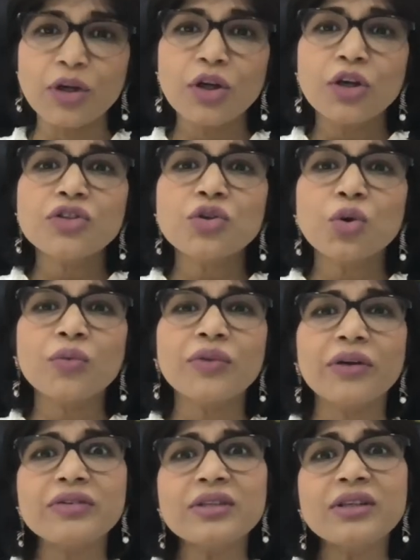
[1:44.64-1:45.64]
So
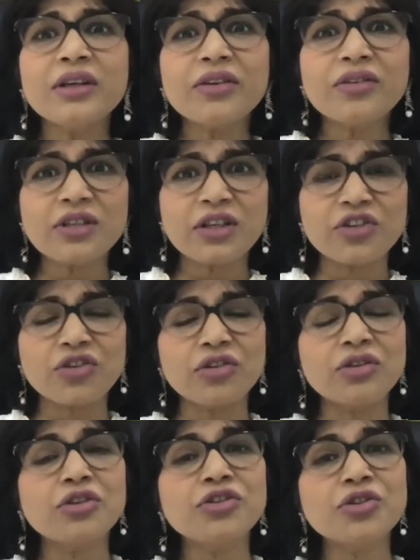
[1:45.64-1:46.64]
there is an
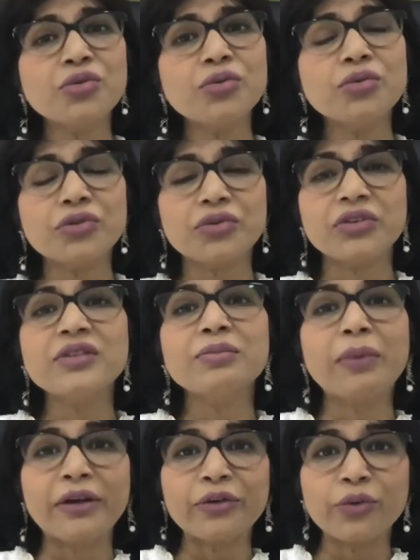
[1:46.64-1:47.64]
irritation due to this
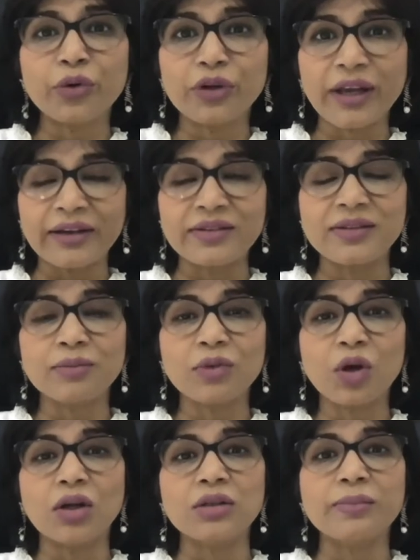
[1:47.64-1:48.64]
microorganism
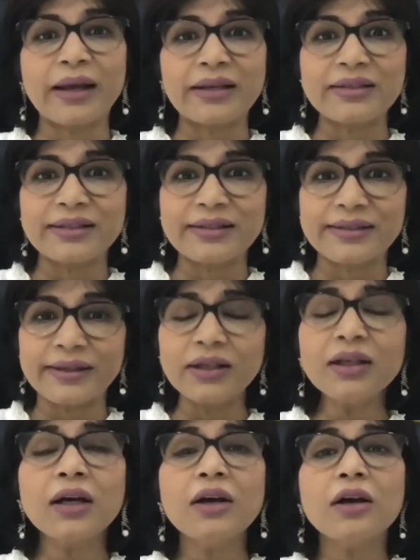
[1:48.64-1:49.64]
called
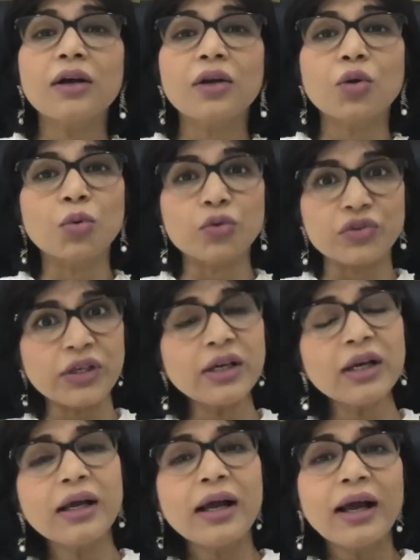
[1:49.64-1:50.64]
Malassezia
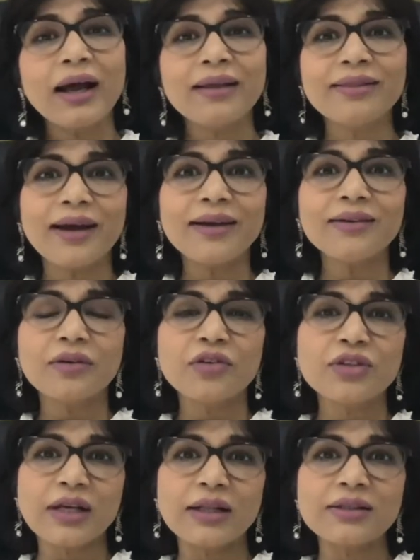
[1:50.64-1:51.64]
globosa, and that
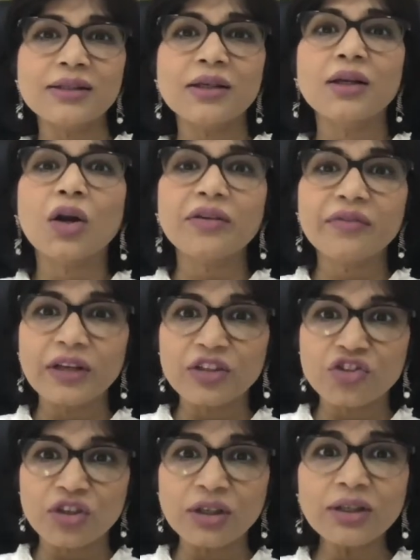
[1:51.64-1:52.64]
results in a lot of
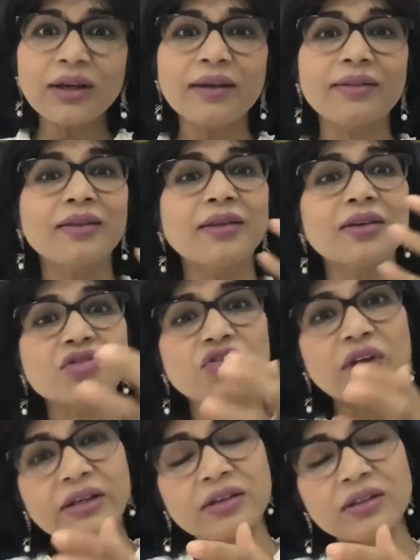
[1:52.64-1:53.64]
itching, and then there's
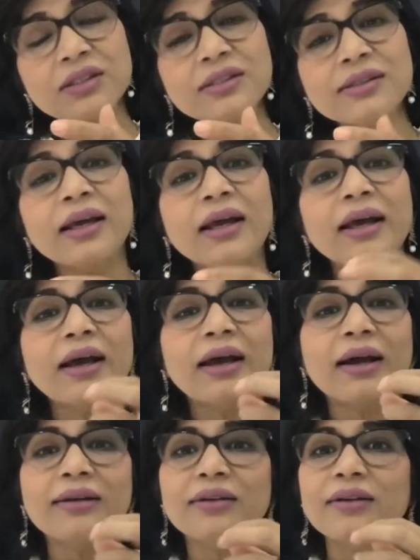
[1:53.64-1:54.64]
redness
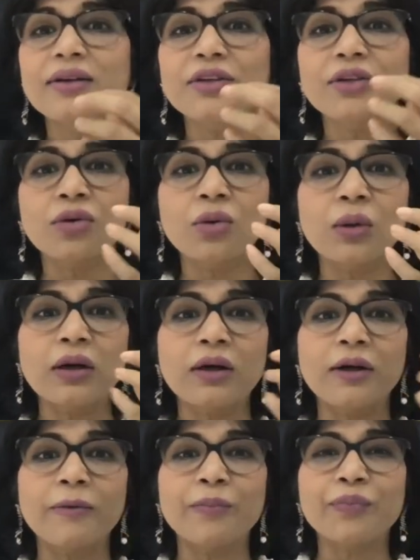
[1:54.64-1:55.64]
and
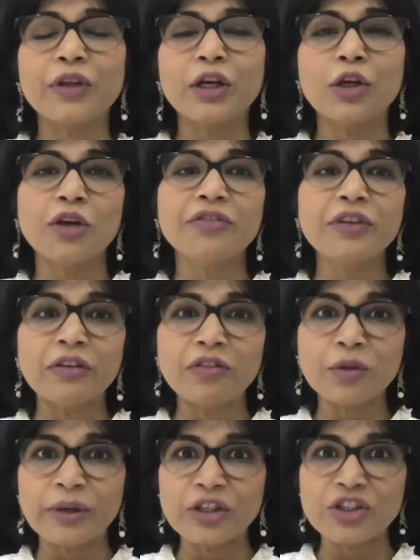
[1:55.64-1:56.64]
a lot of
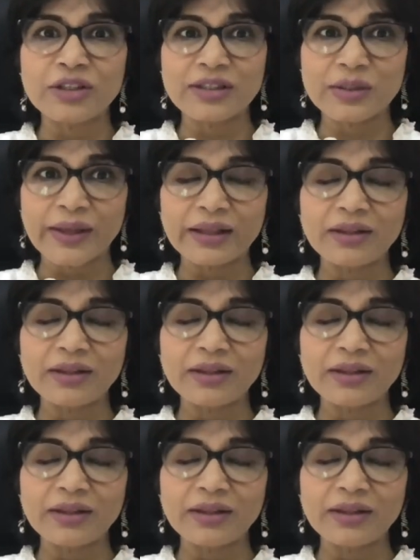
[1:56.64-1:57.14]
inflammation as well.